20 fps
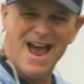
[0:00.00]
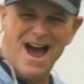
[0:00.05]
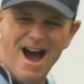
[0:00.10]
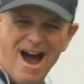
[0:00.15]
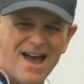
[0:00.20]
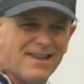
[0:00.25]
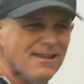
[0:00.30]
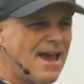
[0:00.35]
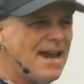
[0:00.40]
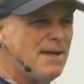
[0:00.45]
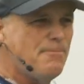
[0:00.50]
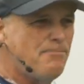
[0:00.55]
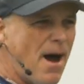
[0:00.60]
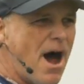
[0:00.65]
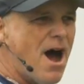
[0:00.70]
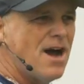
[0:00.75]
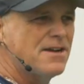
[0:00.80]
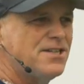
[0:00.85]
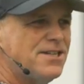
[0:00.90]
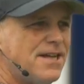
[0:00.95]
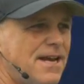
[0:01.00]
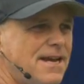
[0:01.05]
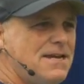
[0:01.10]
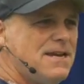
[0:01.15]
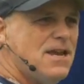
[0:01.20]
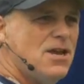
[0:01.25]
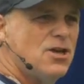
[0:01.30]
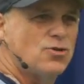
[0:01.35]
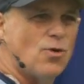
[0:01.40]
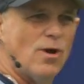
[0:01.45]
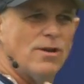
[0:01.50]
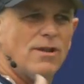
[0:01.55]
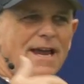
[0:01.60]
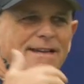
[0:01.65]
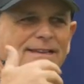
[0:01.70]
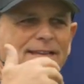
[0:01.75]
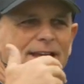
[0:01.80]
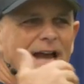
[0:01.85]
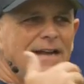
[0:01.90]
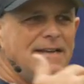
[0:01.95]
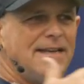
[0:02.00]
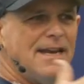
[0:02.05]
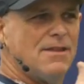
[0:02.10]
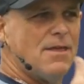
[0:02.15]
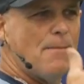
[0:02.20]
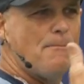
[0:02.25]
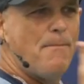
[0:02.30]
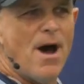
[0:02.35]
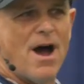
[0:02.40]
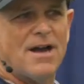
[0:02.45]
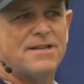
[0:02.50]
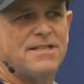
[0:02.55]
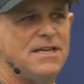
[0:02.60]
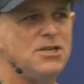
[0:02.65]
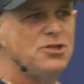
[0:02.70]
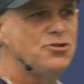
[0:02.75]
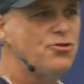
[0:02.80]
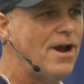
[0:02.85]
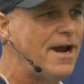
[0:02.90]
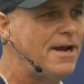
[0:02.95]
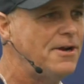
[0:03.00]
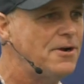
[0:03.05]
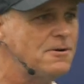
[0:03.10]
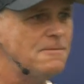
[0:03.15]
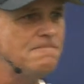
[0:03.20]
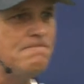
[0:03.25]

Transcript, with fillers: I like boxing, so I like the idea of the boxing trainer.